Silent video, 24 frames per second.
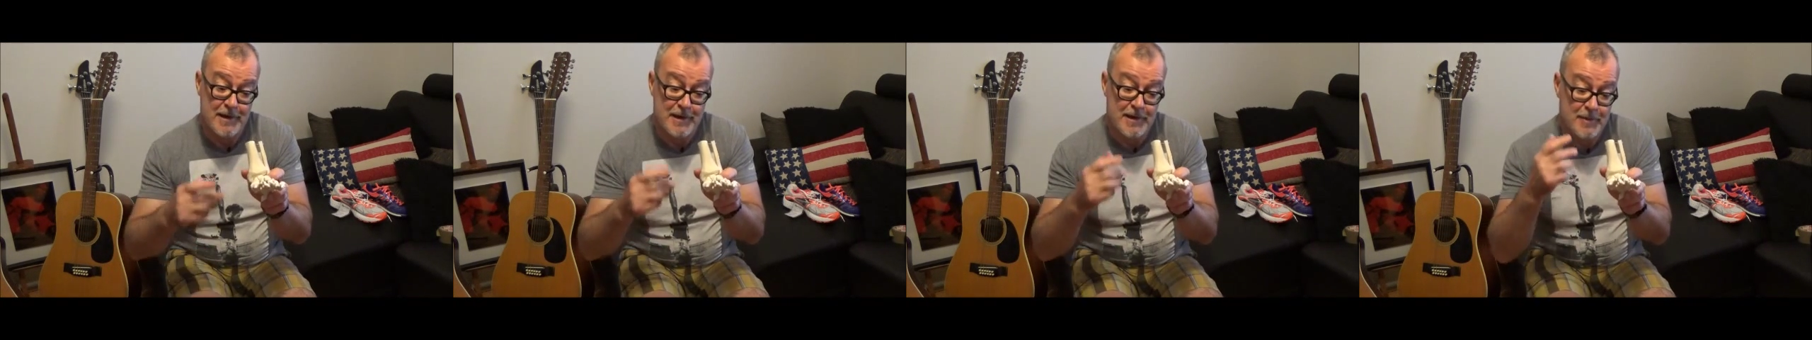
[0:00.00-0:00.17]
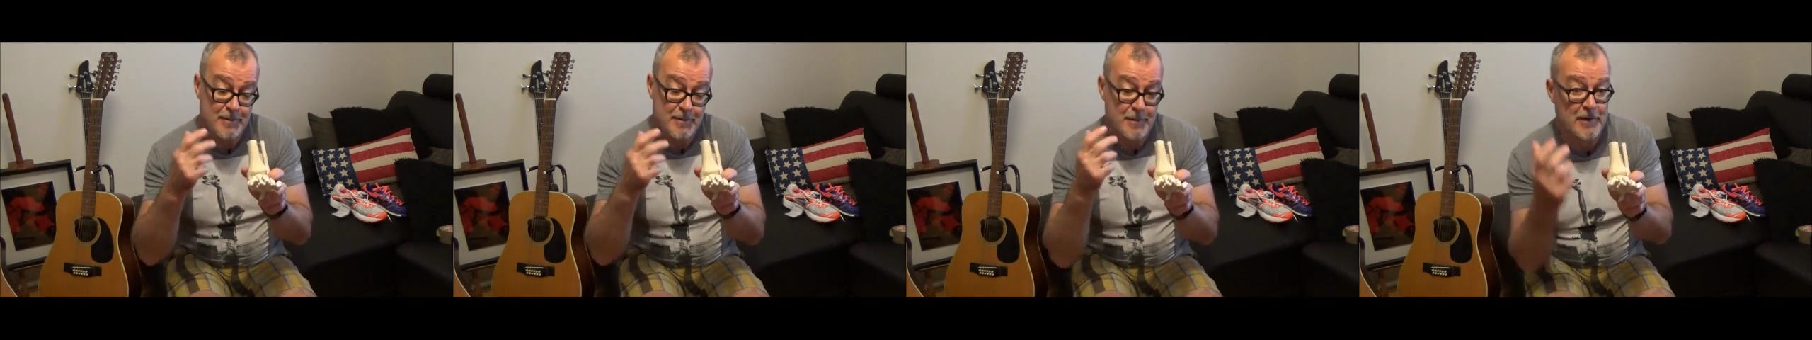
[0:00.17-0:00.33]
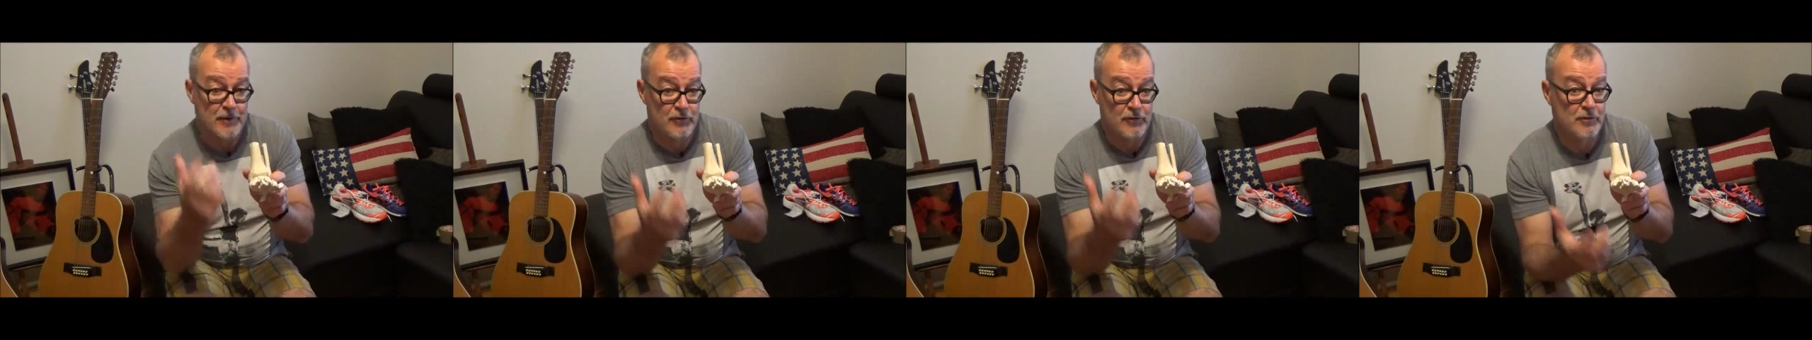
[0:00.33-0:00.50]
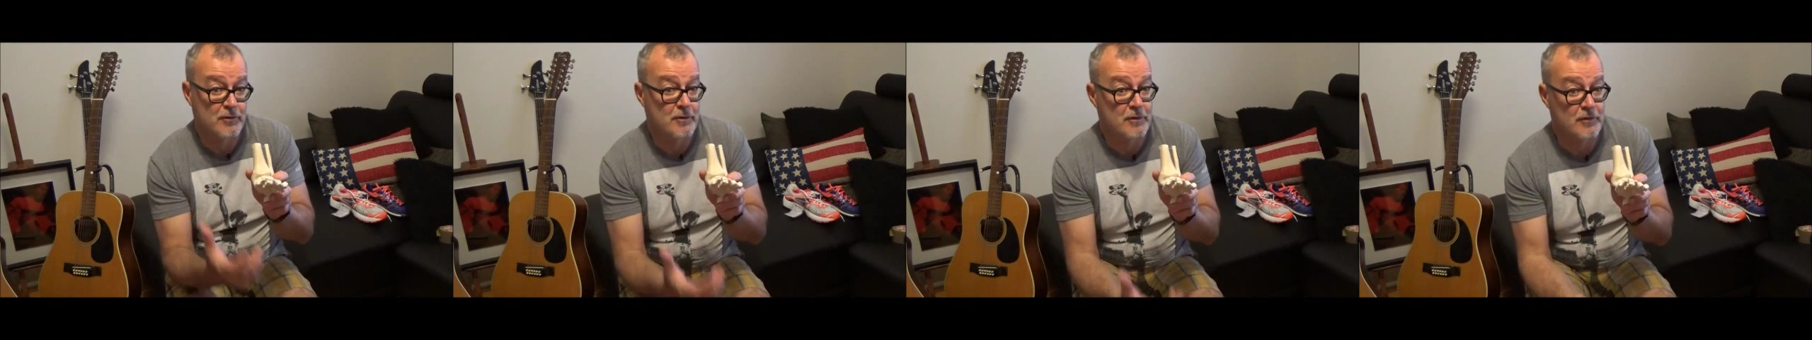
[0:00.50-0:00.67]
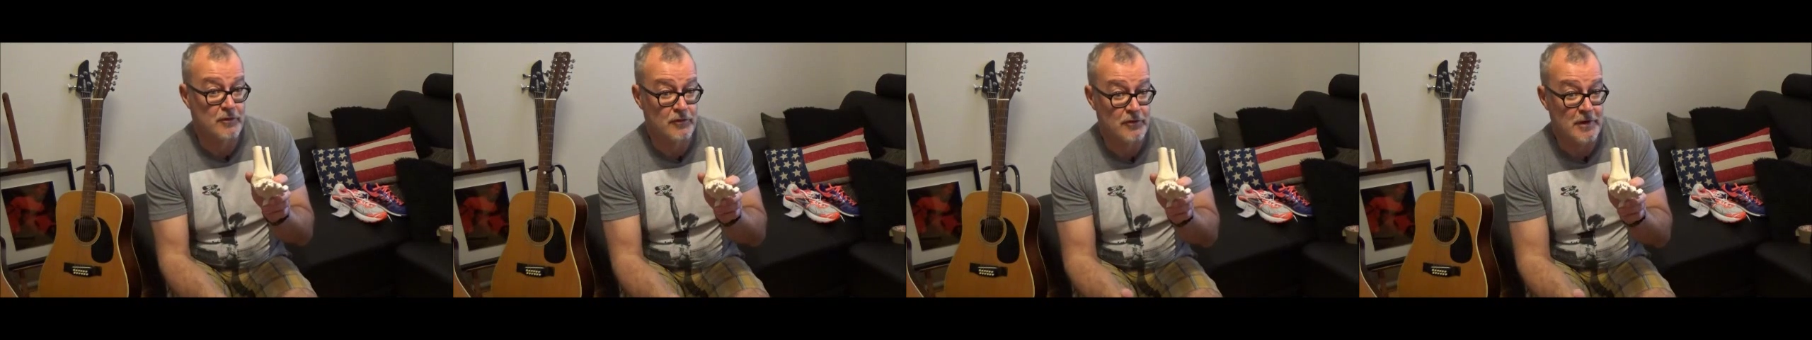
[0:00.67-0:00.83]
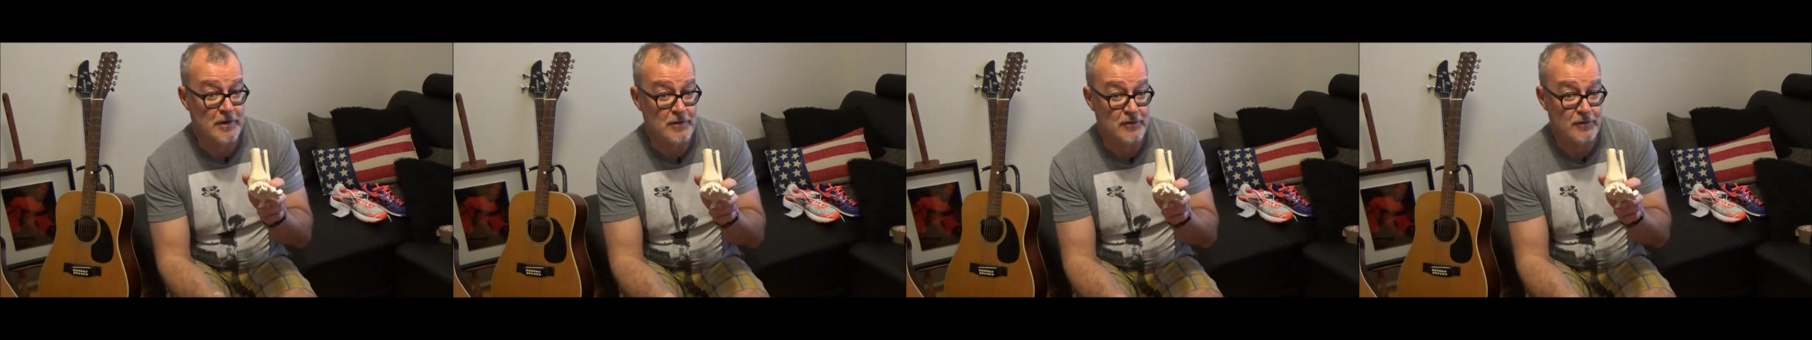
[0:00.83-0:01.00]
It makes a lot of
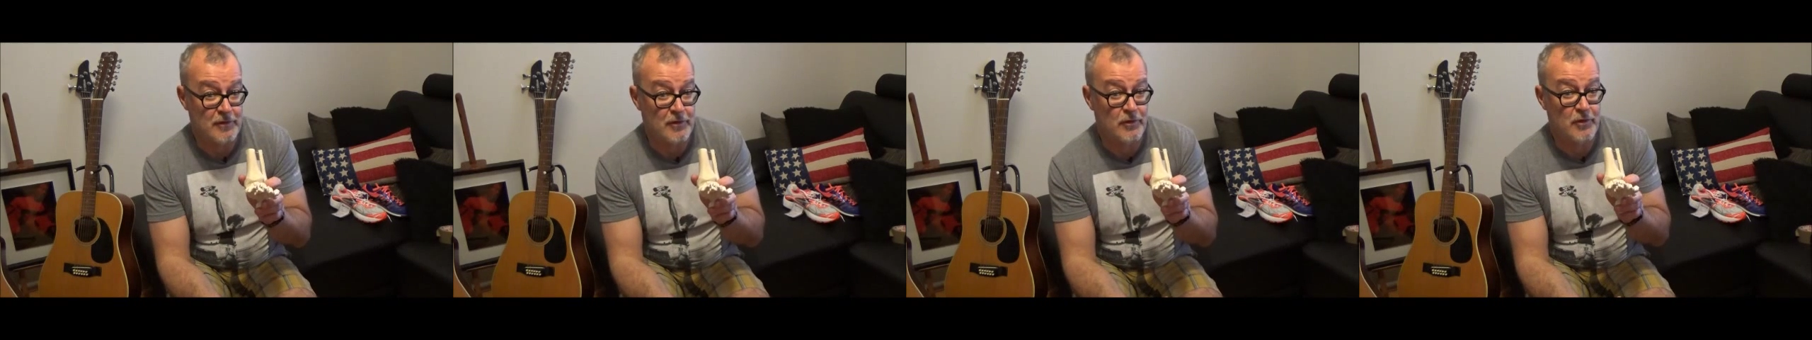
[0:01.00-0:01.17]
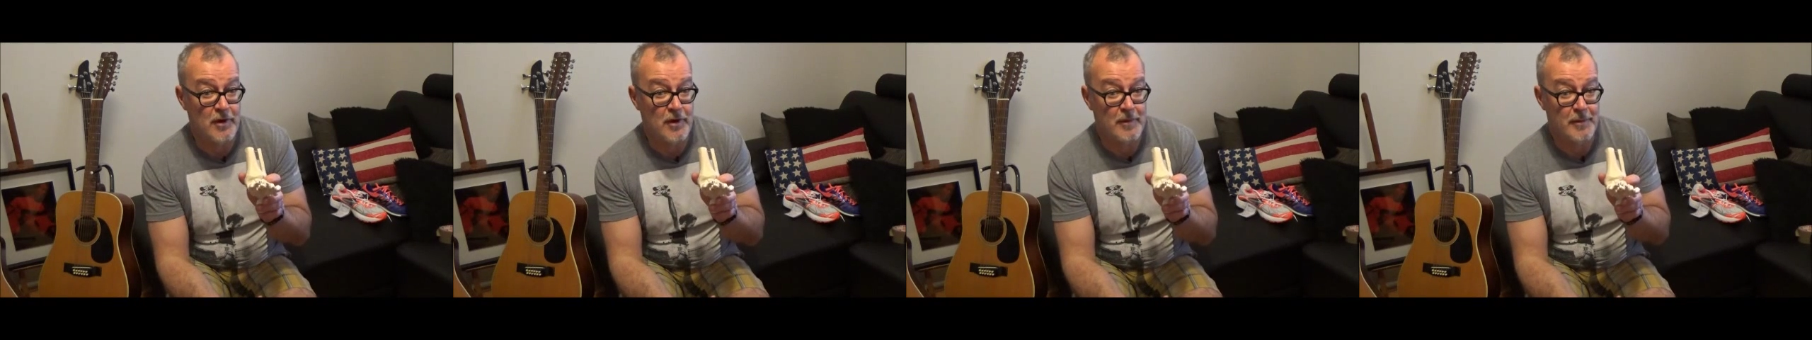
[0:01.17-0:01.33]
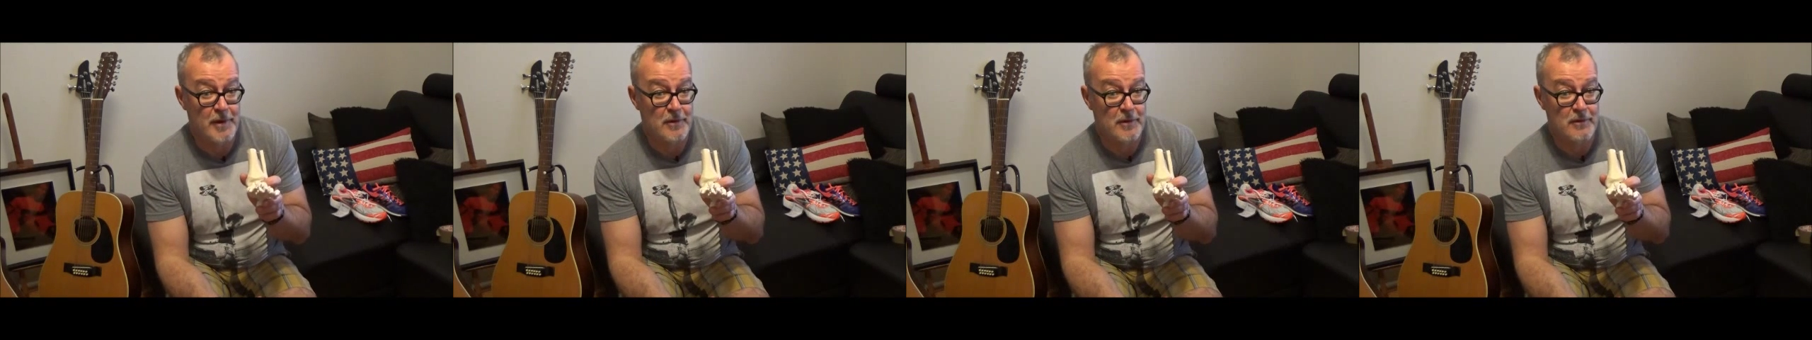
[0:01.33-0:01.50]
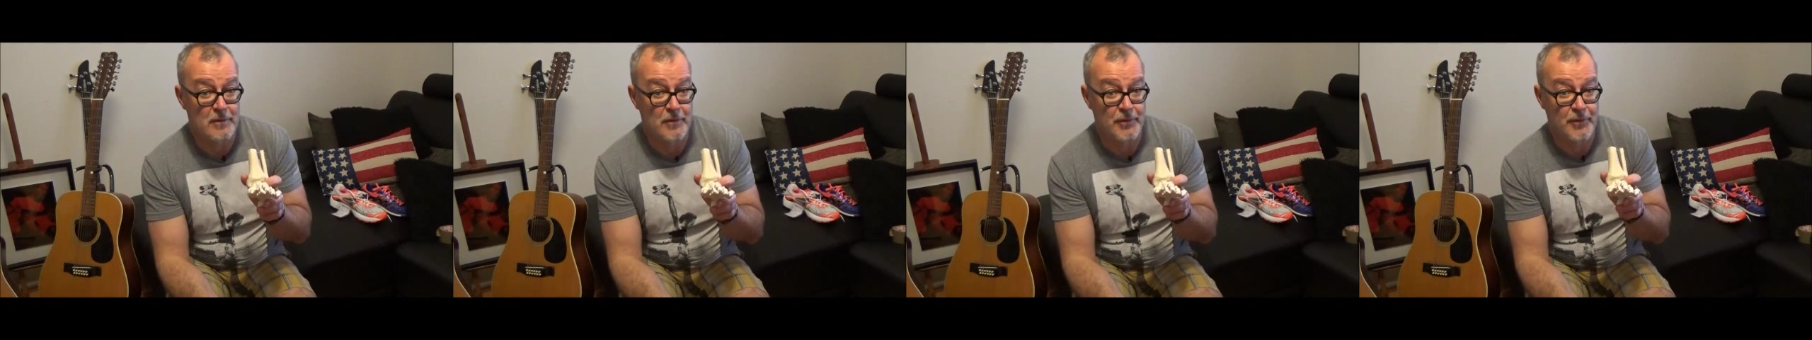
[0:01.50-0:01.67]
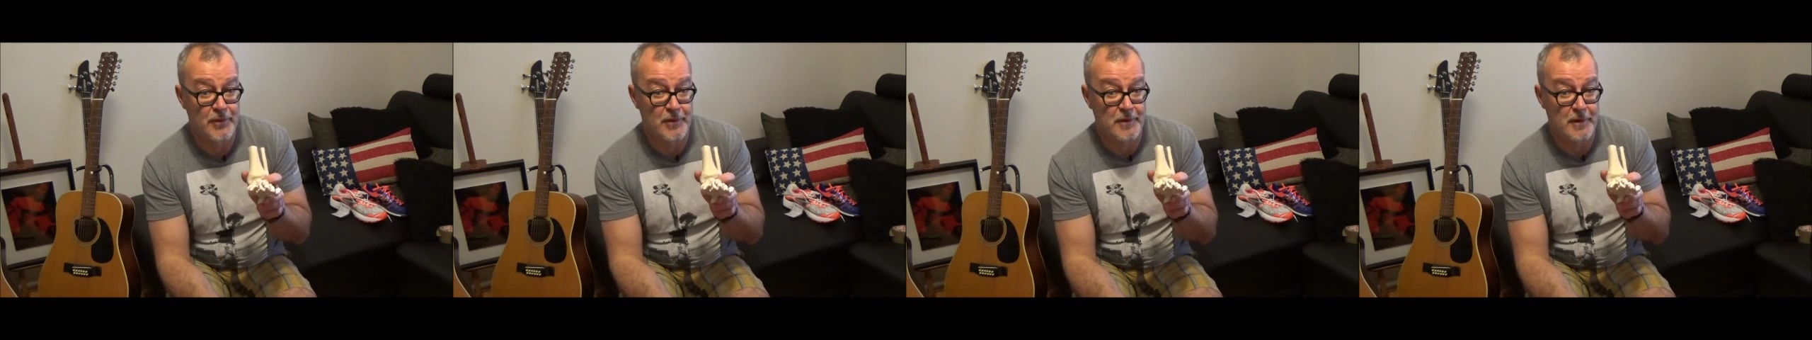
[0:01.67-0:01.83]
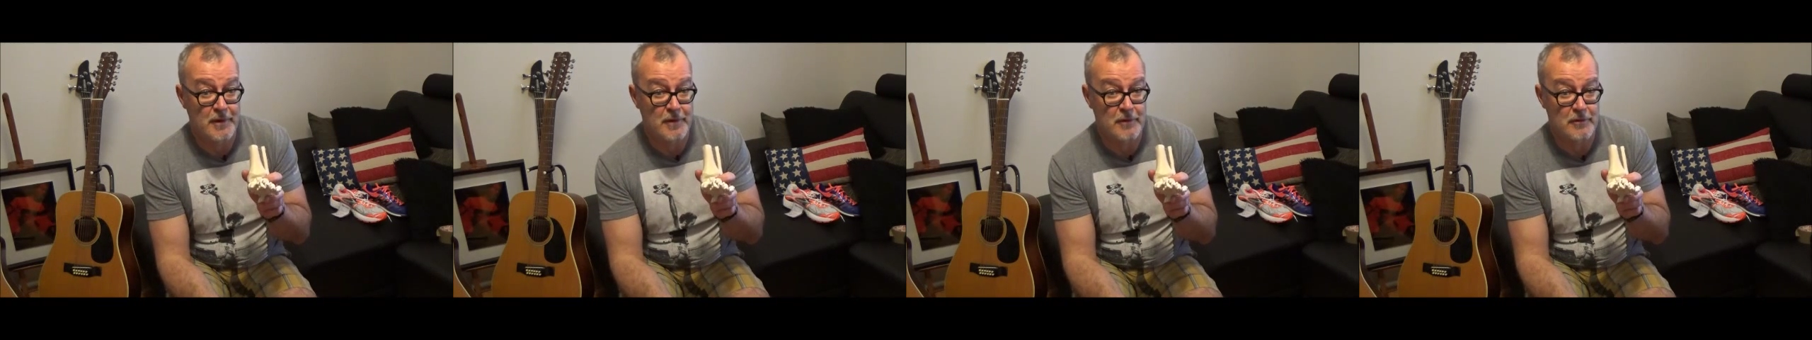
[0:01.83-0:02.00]
sense to think about an
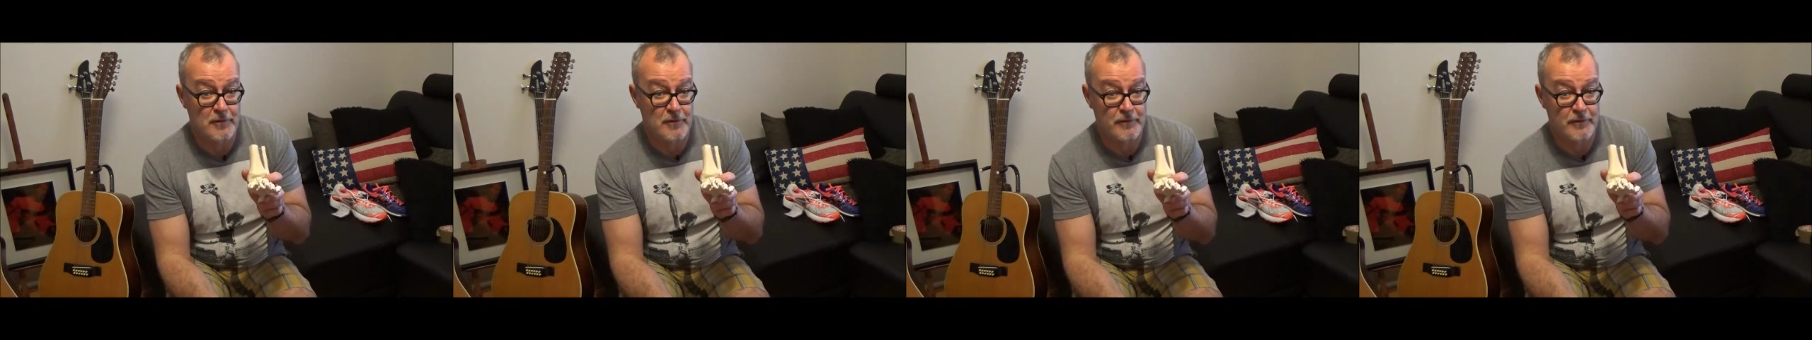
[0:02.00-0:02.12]
orthotic